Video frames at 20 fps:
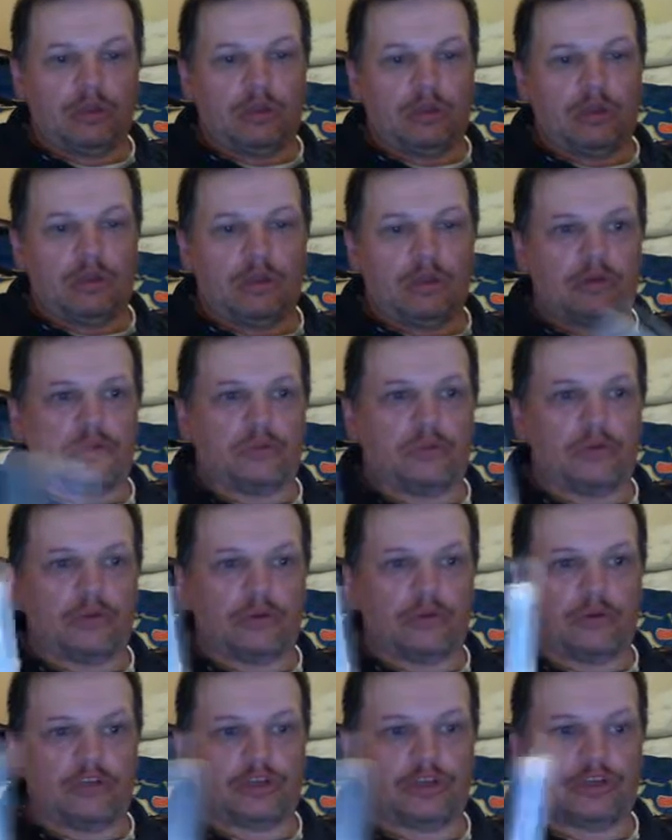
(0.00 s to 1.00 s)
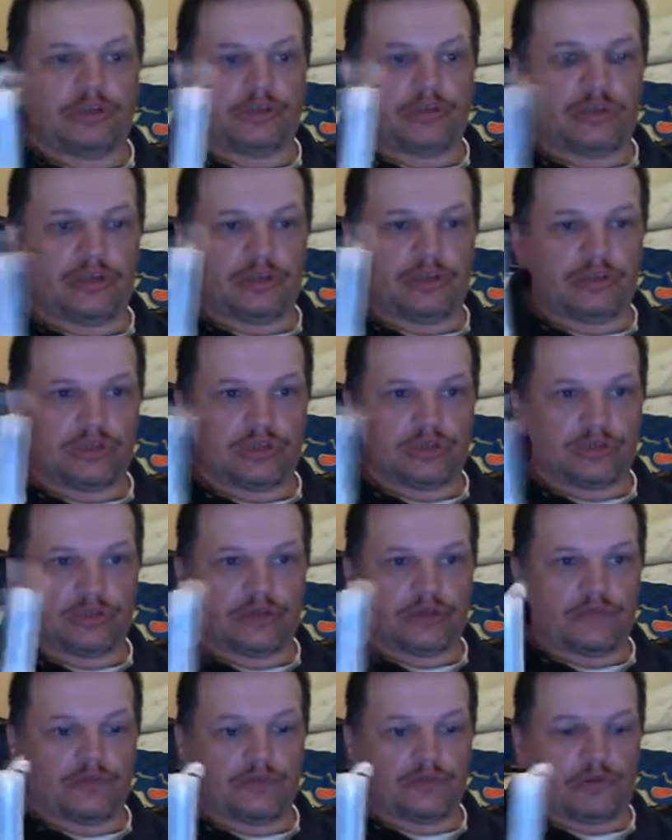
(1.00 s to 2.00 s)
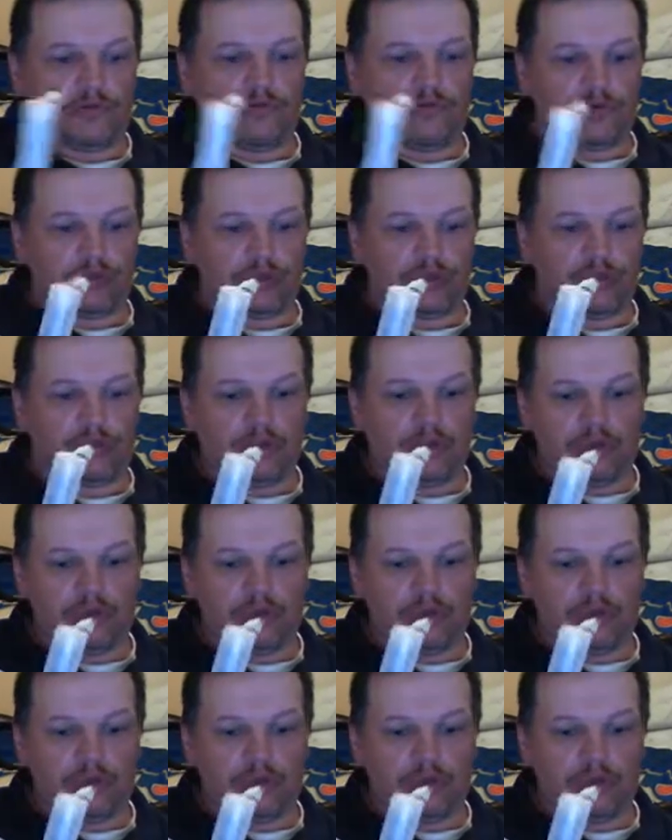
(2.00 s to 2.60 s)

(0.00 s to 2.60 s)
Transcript: but I'm going to use it as 25 for now.